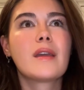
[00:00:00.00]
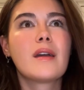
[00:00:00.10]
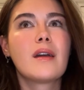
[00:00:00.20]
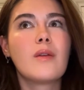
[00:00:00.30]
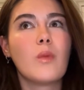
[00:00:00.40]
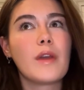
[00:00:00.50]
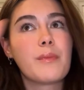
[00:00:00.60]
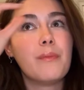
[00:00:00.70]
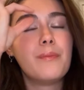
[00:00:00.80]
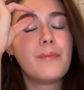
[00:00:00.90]
with
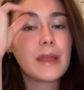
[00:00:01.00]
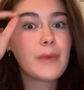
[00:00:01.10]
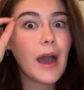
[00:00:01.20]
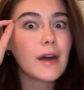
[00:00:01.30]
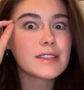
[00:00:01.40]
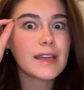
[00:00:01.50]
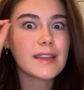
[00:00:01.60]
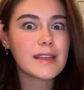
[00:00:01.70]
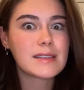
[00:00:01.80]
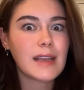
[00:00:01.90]
big brows like
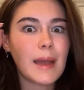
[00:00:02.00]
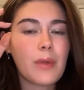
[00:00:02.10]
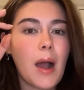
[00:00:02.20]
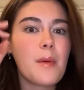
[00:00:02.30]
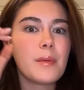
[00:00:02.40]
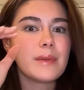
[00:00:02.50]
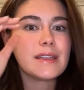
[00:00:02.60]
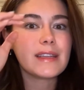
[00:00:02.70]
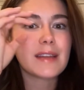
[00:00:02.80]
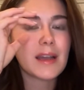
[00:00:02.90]
this, I probably
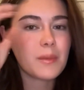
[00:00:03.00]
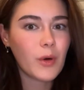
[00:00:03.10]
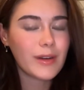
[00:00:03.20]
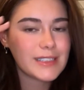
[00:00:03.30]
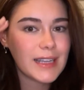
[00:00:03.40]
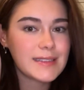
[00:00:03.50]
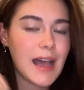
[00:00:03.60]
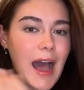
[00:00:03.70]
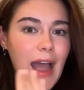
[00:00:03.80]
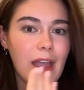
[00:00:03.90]
need like a more intense
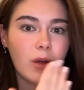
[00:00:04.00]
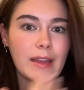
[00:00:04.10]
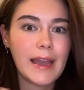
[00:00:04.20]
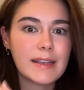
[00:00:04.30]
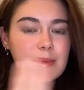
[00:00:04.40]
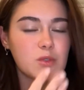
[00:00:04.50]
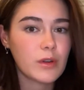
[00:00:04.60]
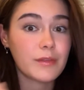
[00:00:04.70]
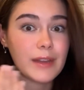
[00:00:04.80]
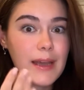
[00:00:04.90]
eye or like some sort of
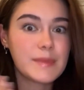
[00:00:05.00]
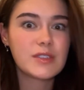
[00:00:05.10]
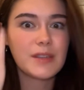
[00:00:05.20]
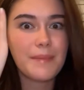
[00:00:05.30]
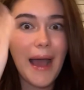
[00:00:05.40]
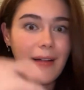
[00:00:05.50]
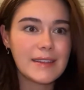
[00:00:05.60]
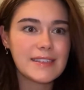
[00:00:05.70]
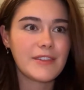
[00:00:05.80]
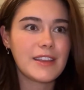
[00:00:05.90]
lips to balance
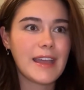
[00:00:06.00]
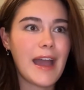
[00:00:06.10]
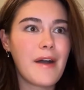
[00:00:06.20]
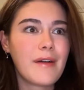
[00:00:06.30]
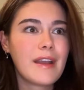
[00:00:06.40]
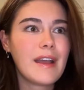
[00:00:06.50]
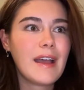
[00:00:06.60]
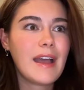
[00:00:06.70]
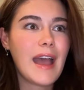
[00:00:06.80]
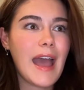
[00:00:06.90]
everything out.
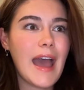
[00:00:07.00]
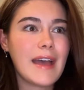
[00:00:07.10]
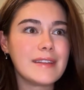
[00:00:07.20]
And